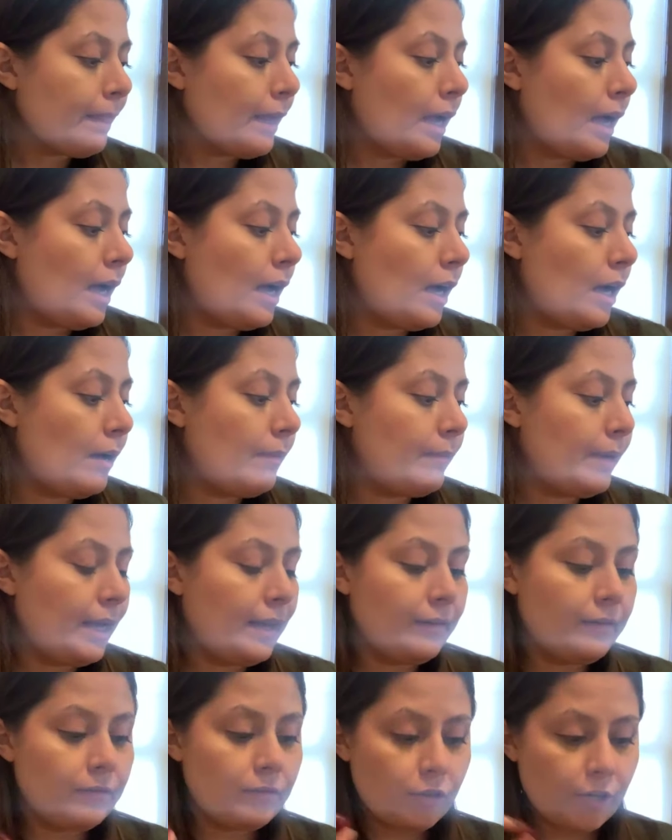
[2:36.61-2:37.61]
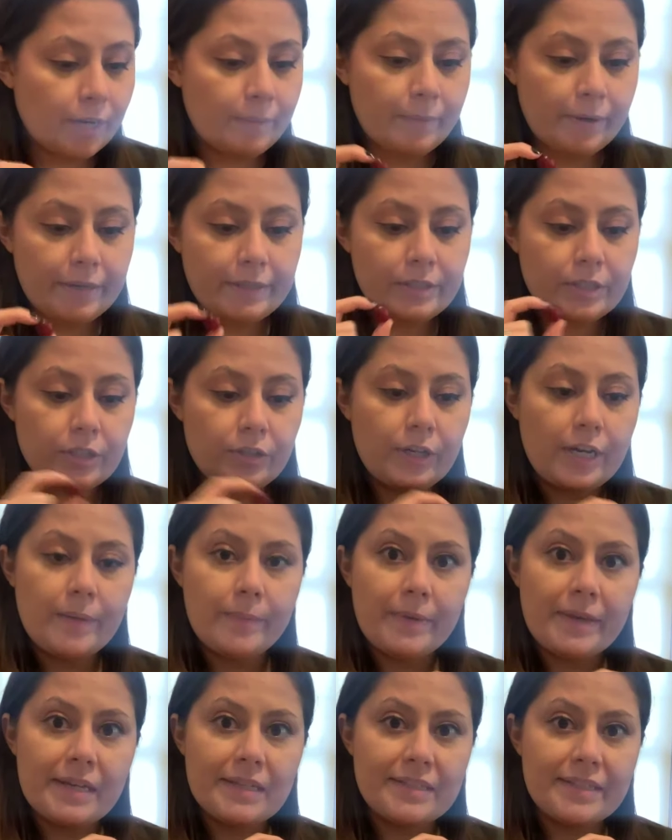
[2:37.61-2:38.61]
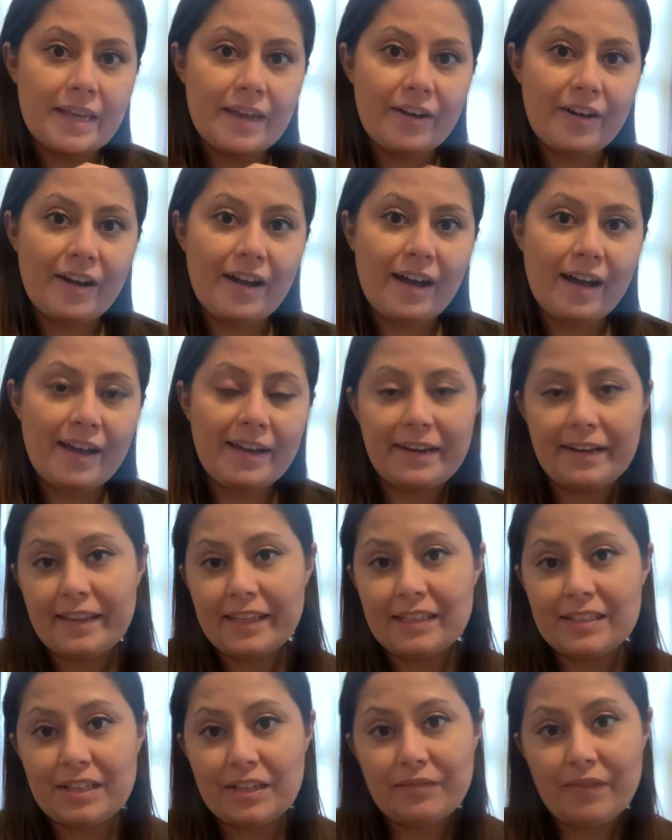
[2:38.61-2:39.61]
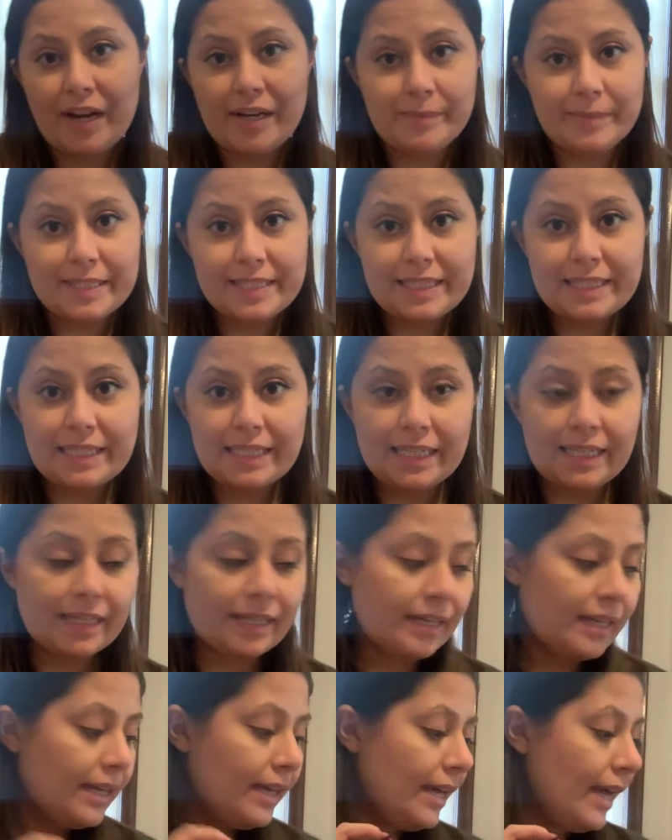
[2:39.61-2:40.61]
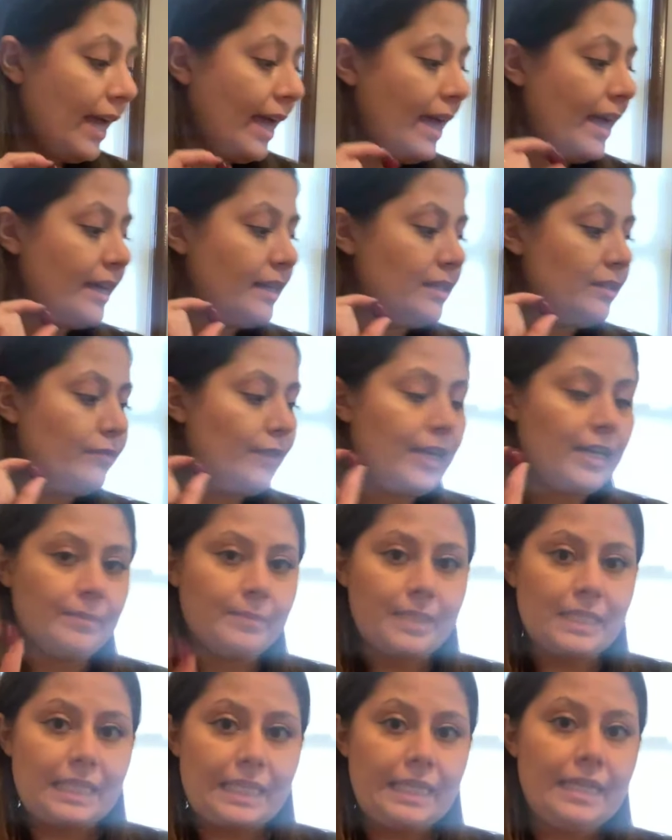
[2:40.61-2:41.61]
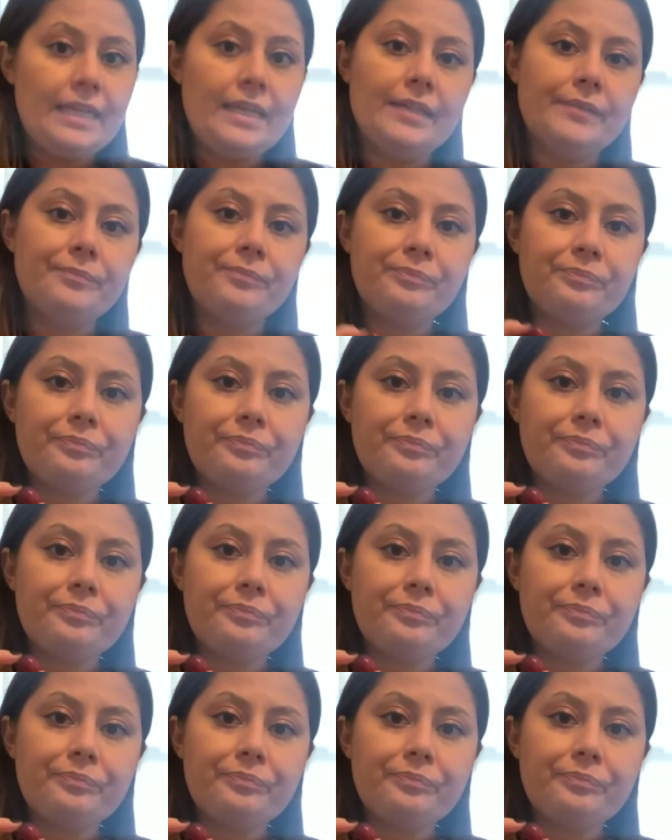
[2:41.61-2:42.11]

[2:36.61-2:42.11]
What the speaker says: And cranberries are great because they are high in things like vitamin C and vitamin E